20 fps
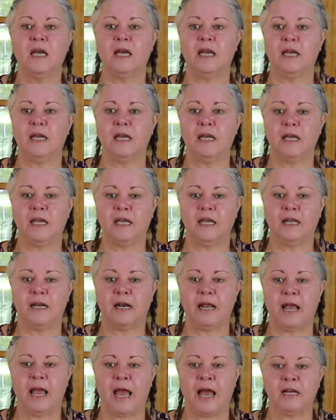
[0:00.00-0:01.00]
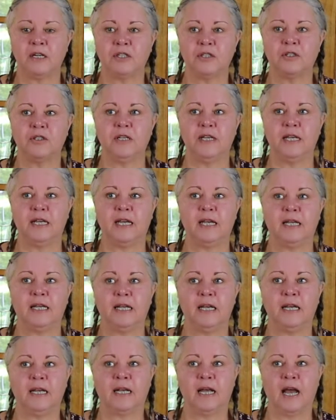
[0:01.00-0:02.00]
It actually
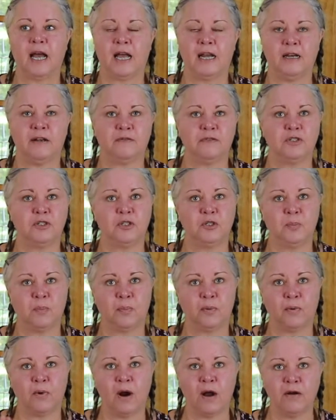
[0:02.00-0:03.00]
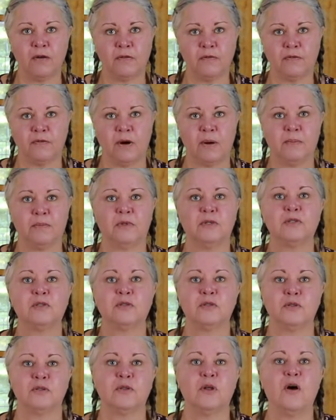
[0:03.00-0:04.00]
kind of sprung from the
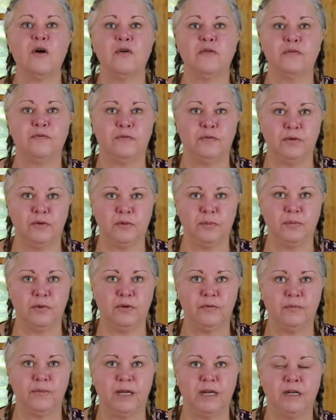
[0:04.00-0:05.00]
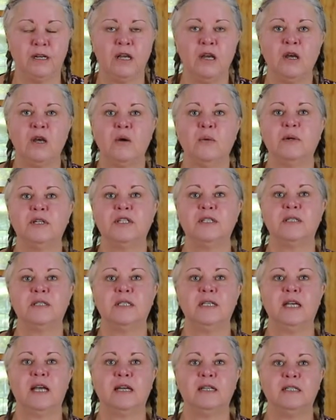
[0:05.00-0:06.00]
slow food movement, which is
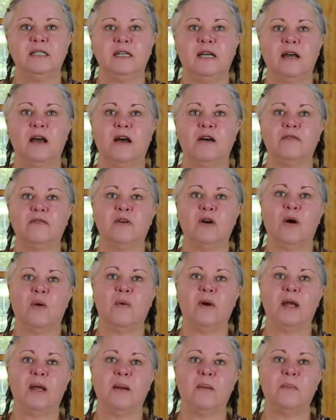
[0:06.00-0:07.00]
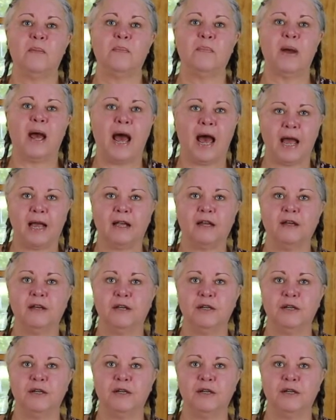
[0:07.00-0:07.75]
the idea of going back